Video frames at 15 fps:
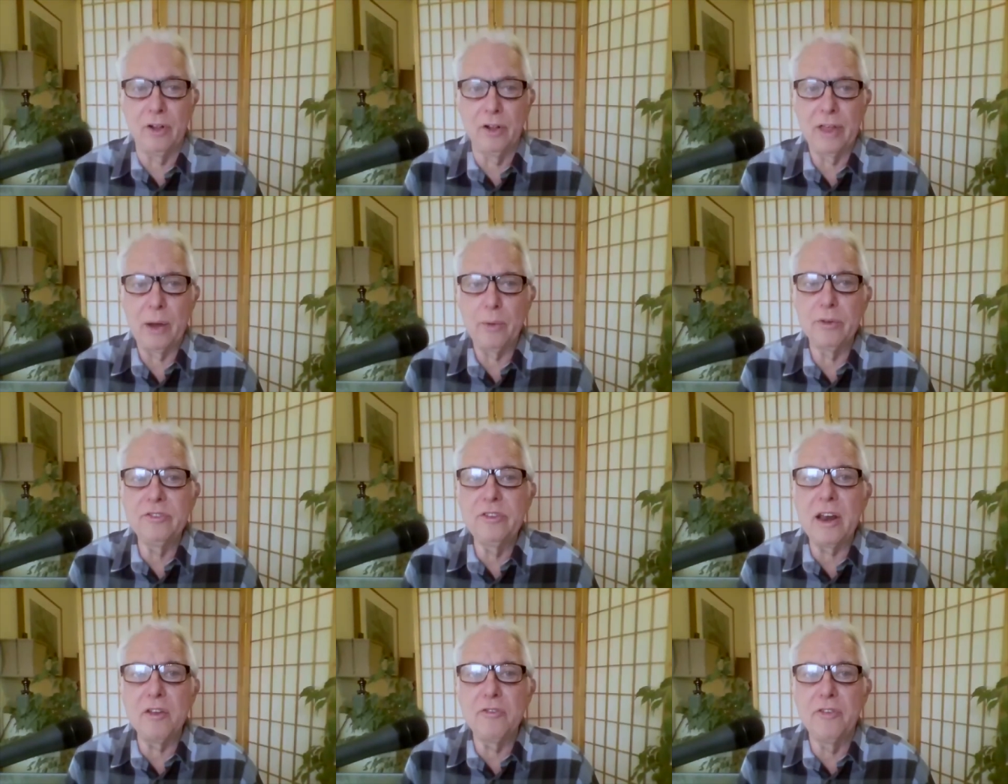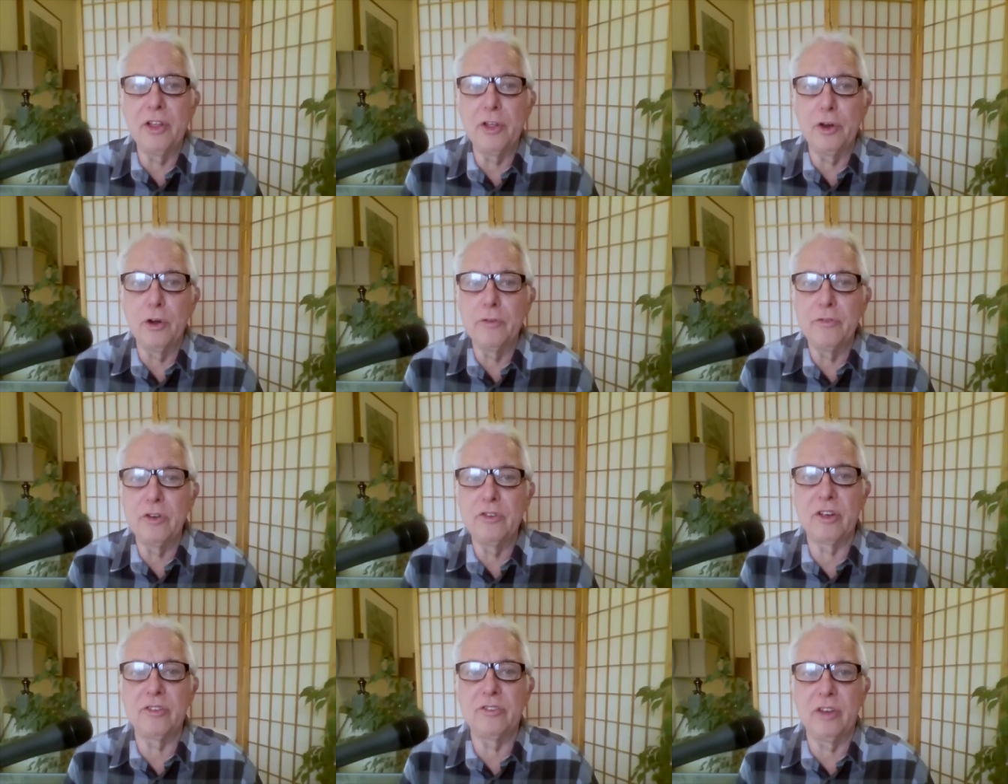That was Denis Villeneuve who
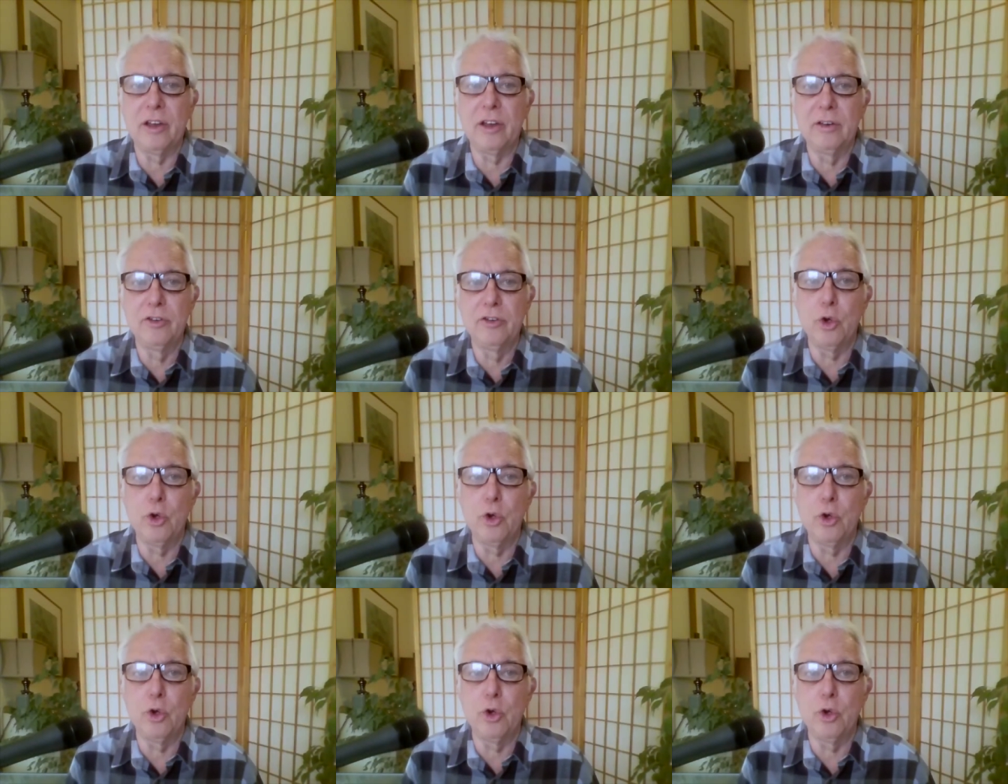just did Do.